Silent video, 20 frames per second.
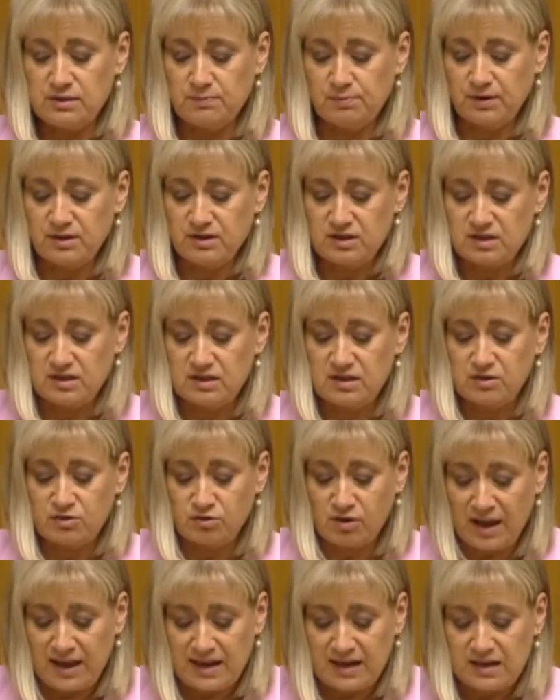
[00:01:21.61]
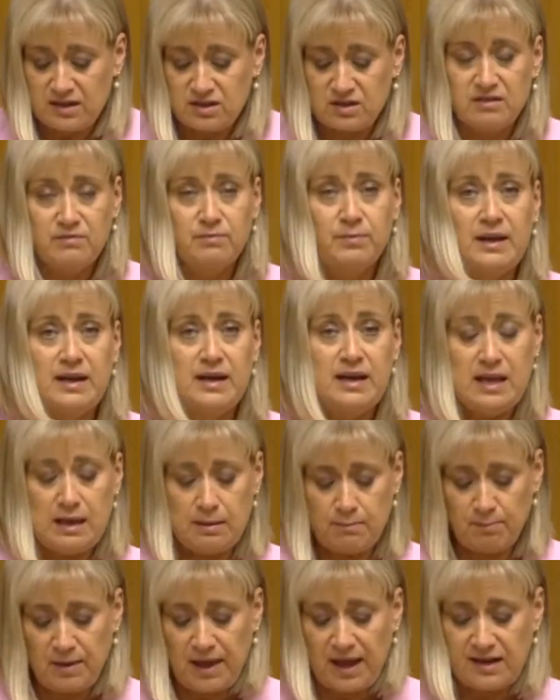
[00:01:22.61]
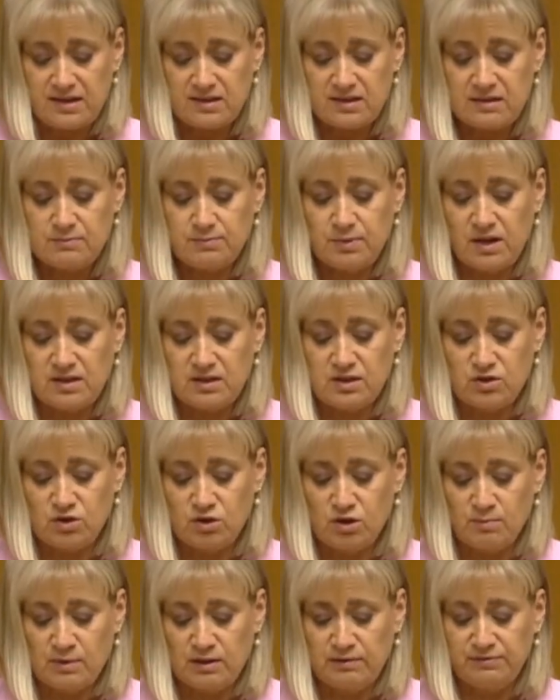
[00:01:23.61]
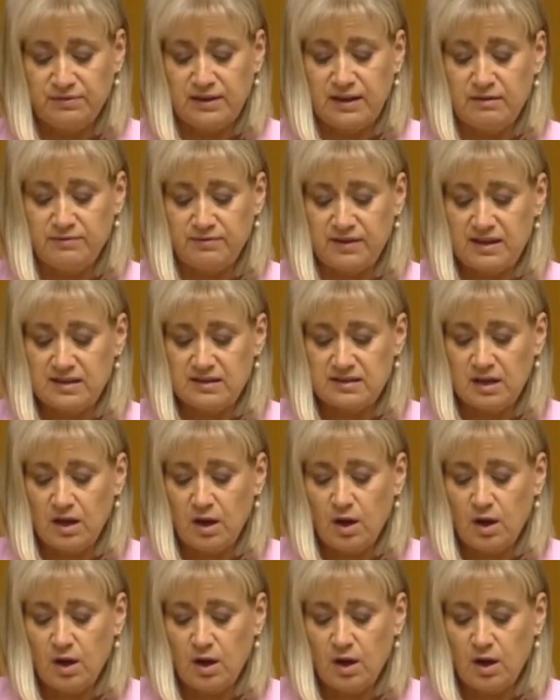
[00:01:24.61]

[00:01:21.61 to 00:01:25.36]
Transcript: bridges and drainage that have been impacted by storm and flood events.